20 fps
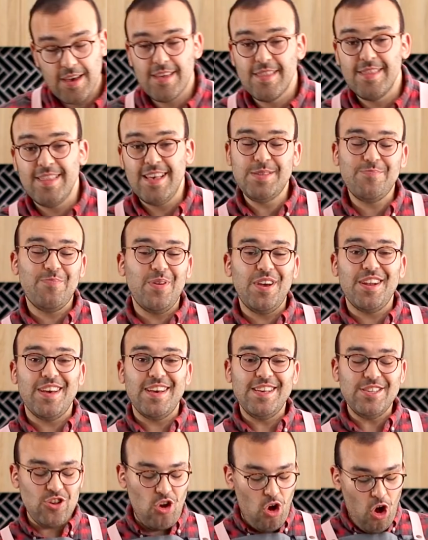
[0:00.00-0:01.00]
This bit
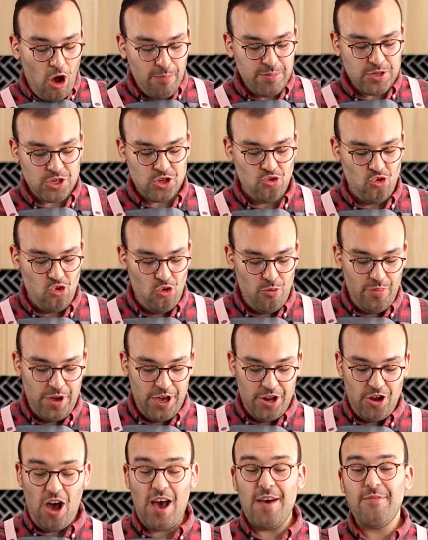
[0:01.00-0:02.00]
is optional,
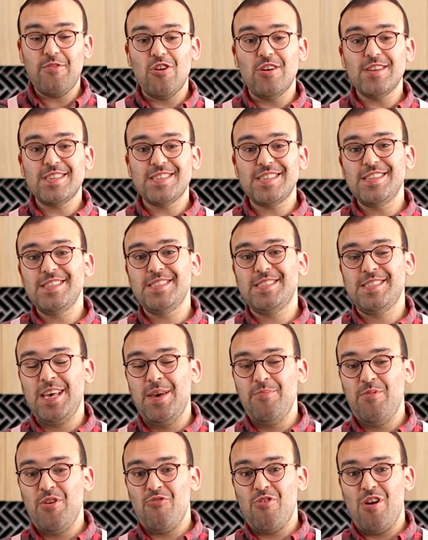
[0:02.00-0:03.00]
but I've got some
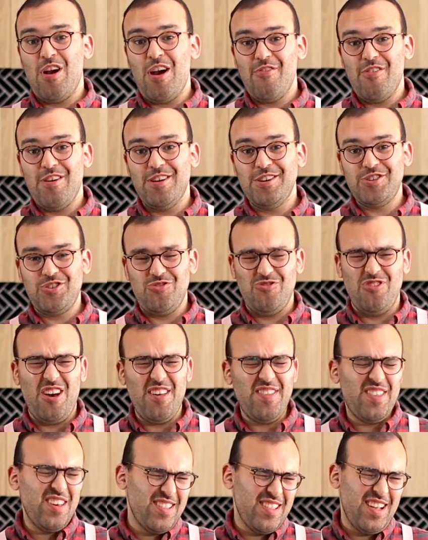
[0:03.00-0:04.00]
demerara sugar,
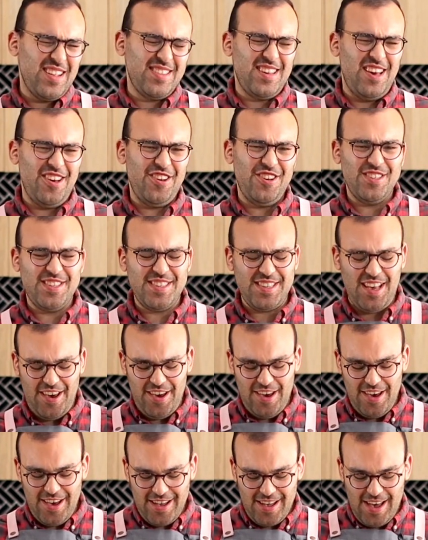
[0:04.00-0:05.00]
I think that's how you
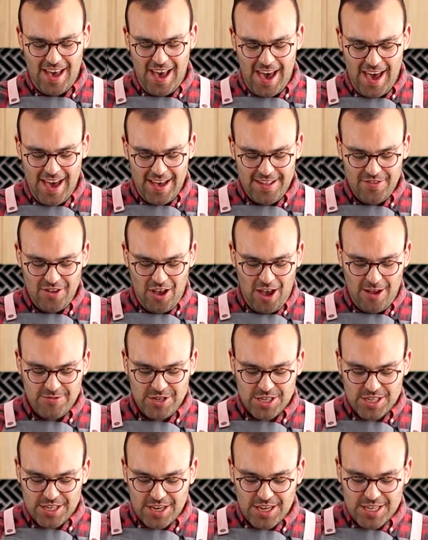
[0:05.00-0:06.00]
say it, and I'm
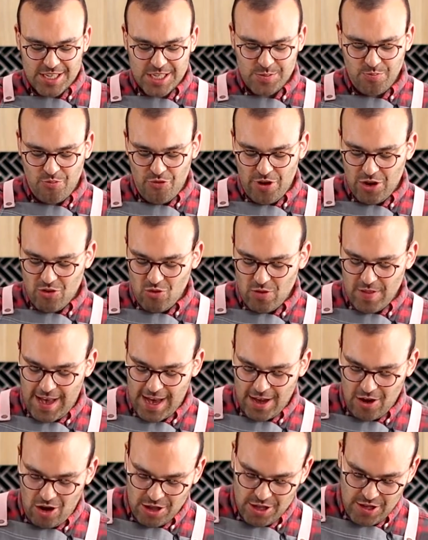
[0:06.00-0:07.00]
just gonna sprinkle
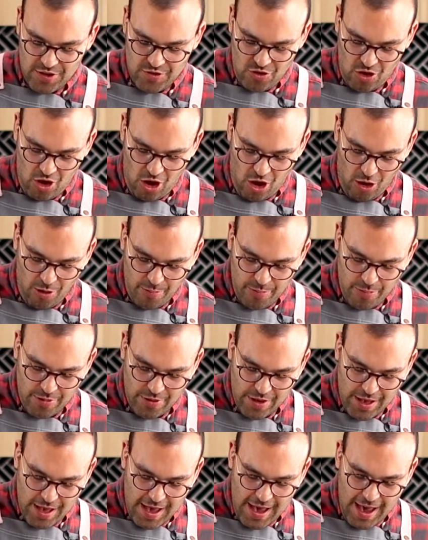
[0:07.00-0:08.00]
that on the top.
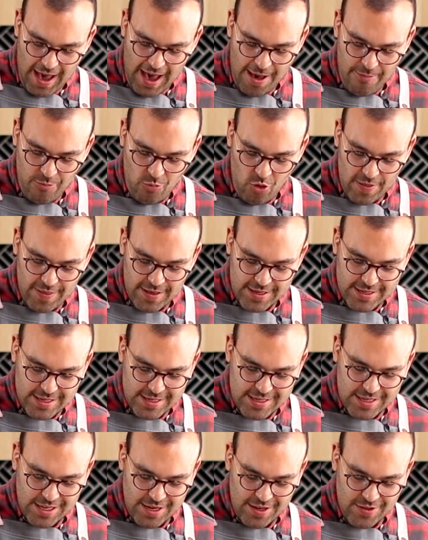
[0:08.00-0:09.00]
And what this
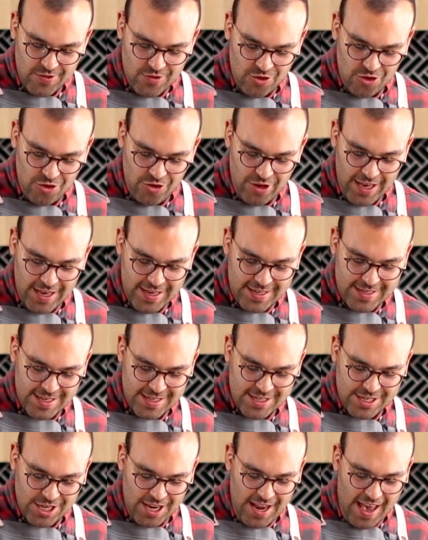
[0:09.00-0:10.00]
is gonna do is
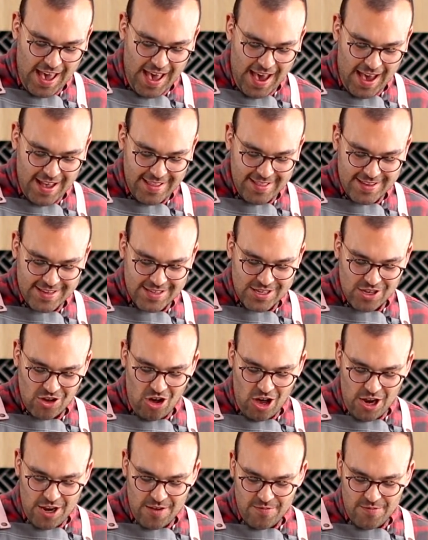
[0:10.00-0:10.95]
it's gonna add this kind